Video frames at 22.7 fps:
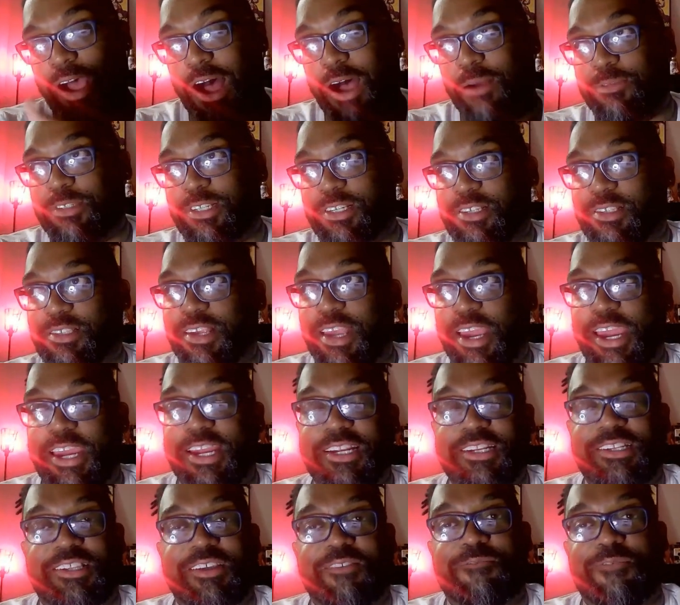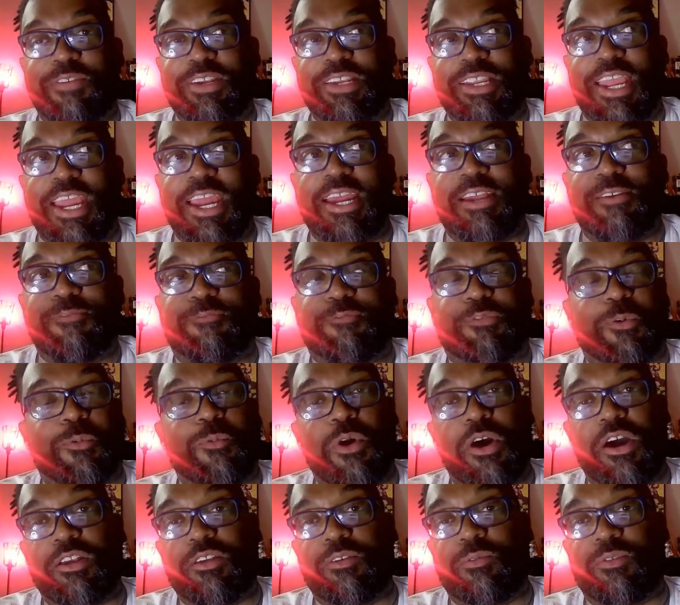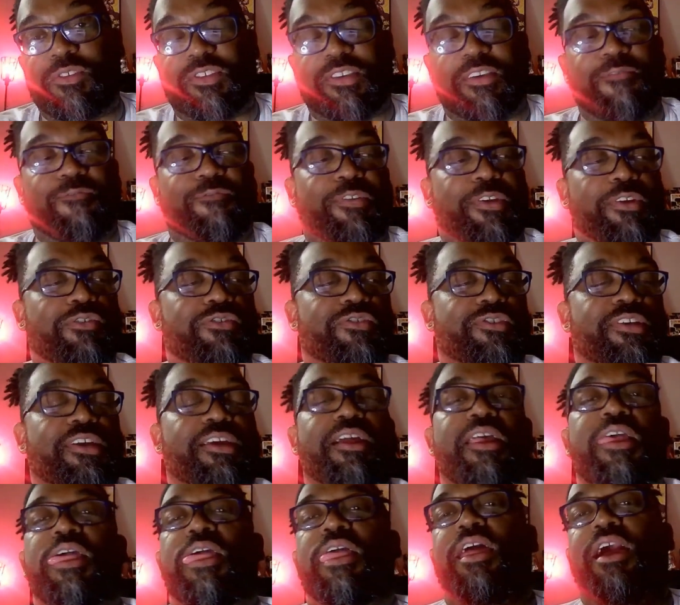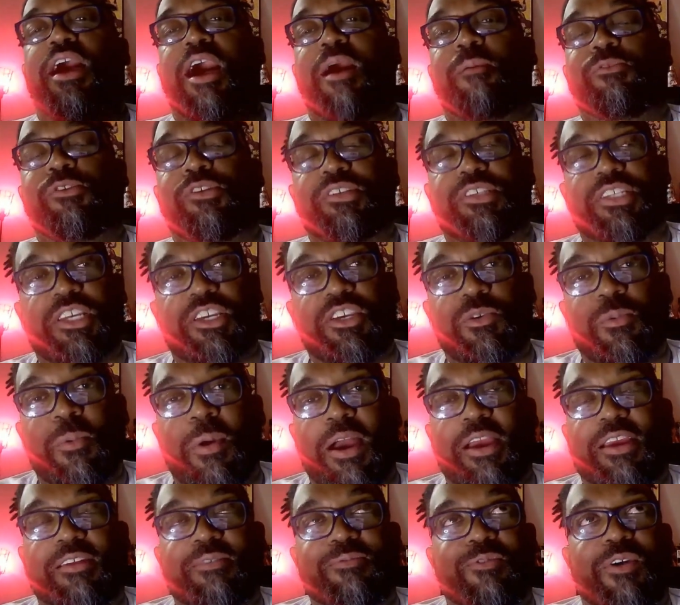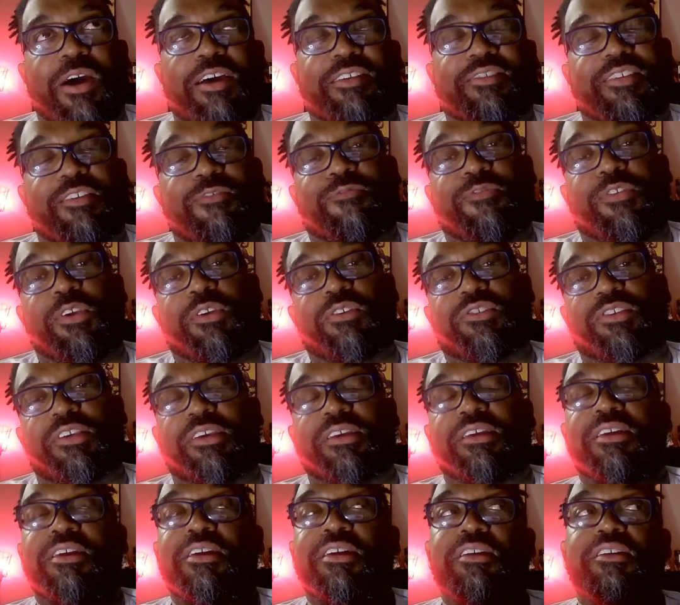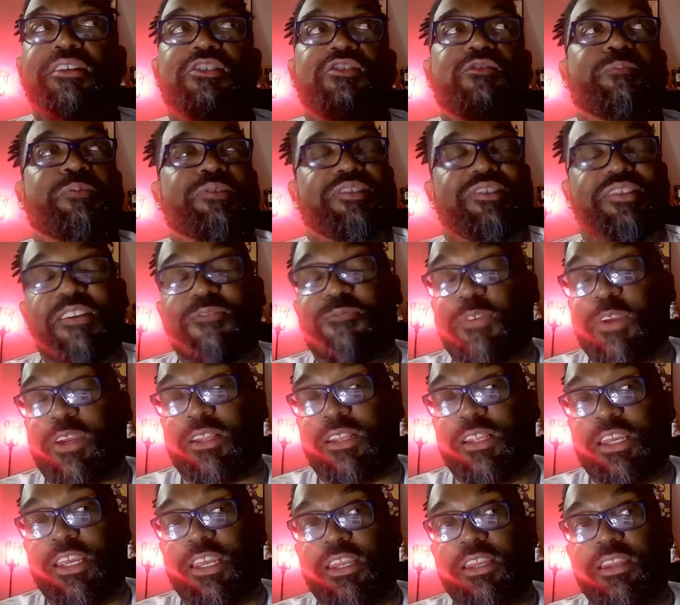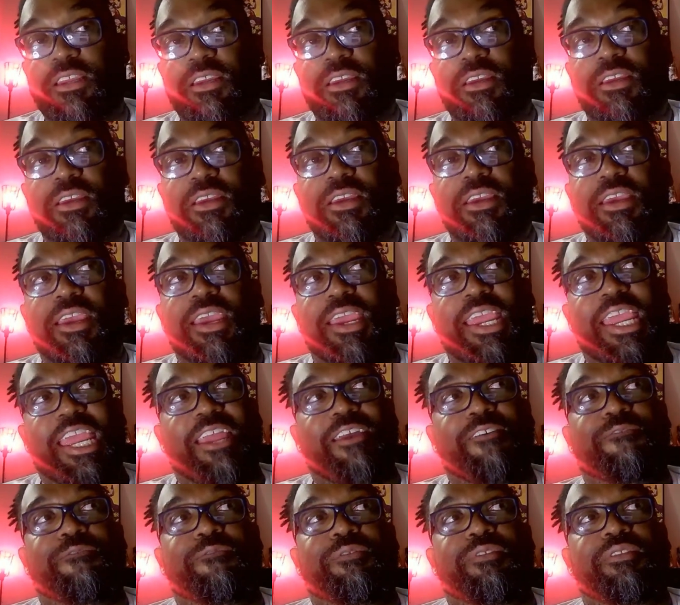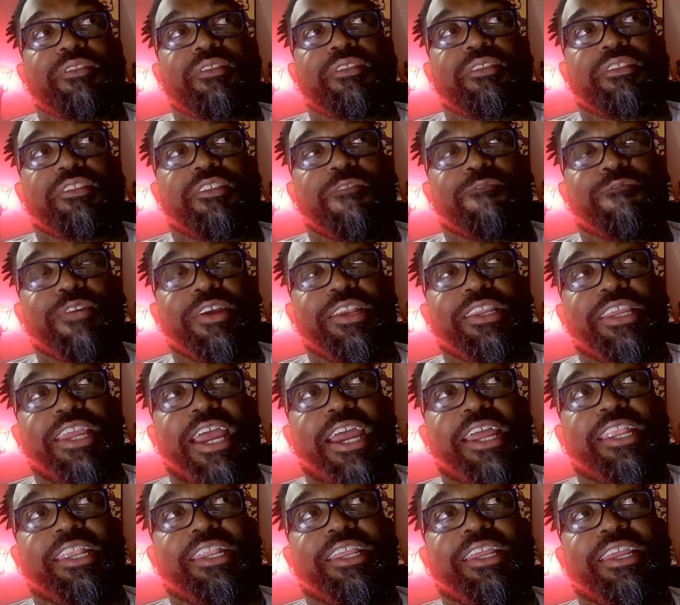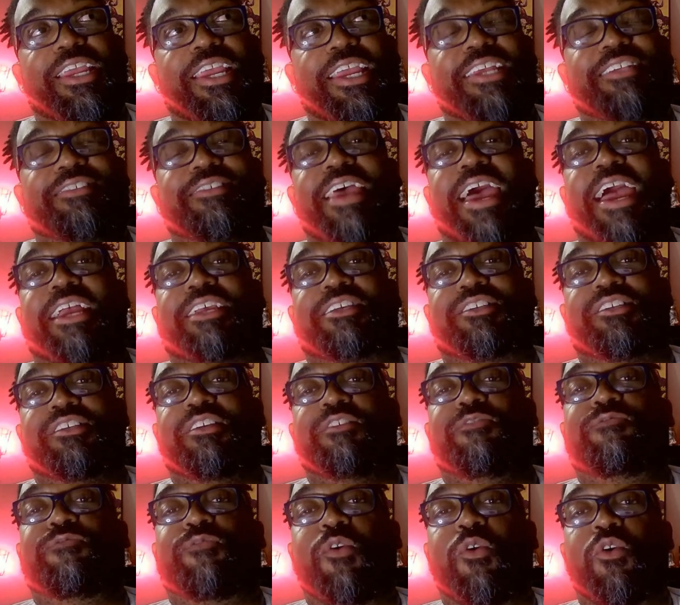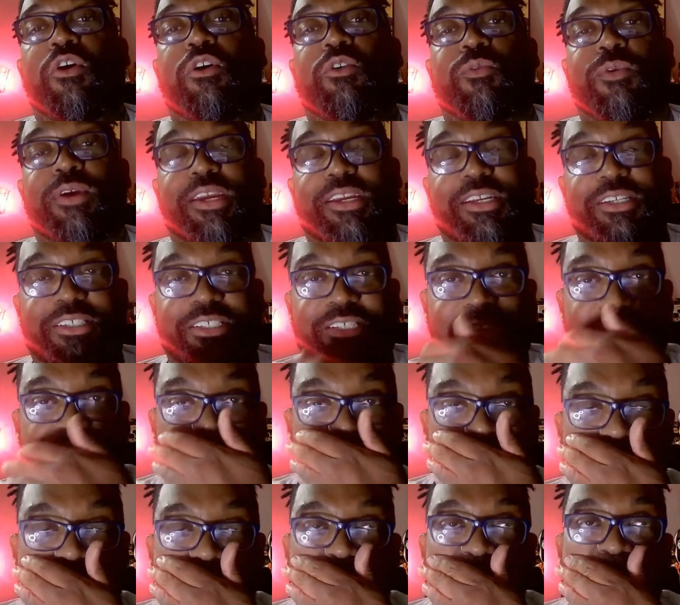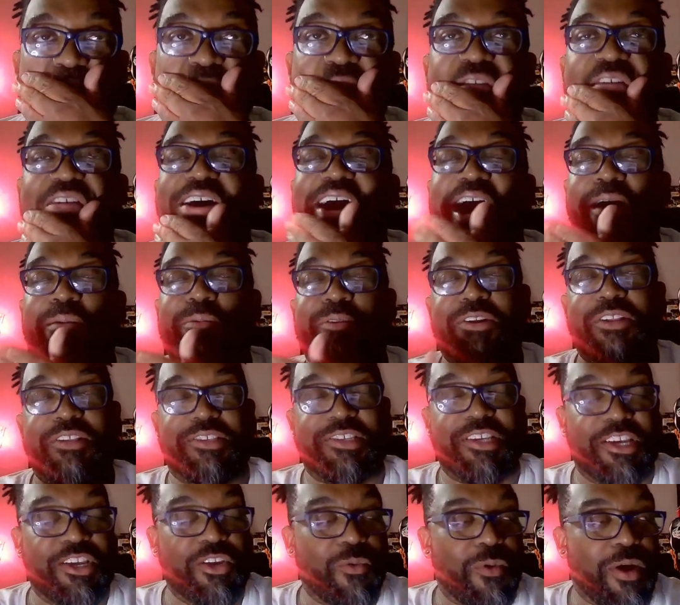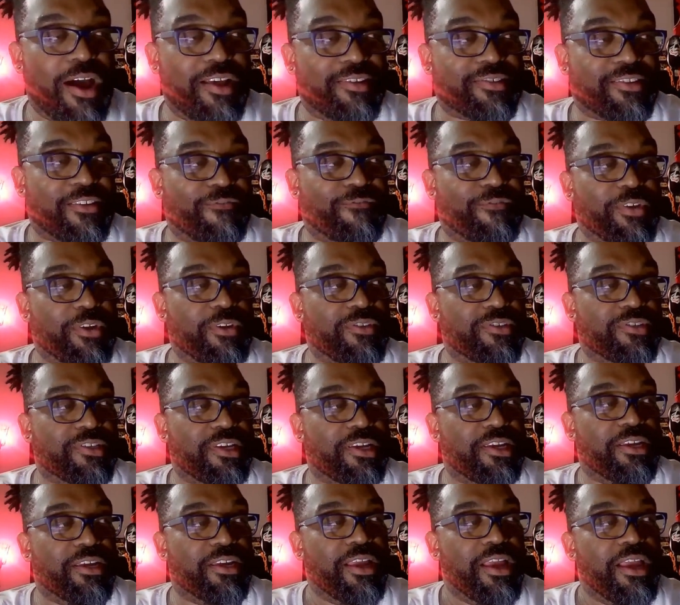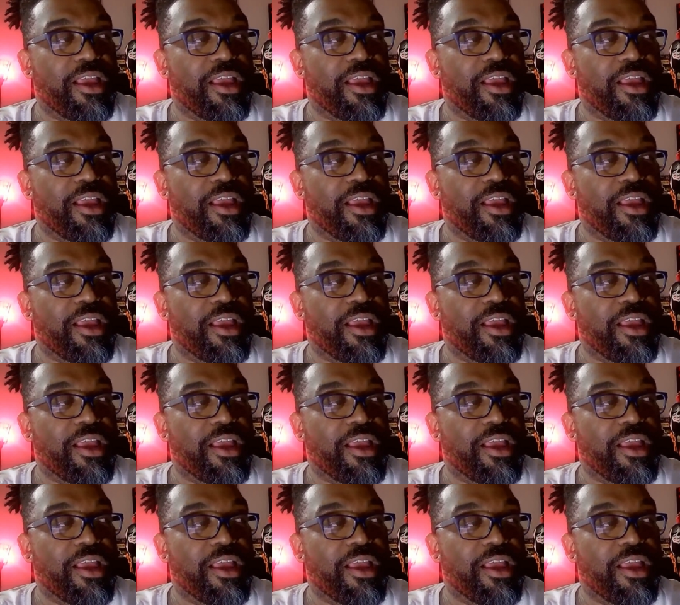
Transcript: I'm just saying the vignette, for one, was confusing. I'm going to tell you why it's confusing. Specifically, if the vignette is actually for Ricochet, I'm going to tell you why it's confusing.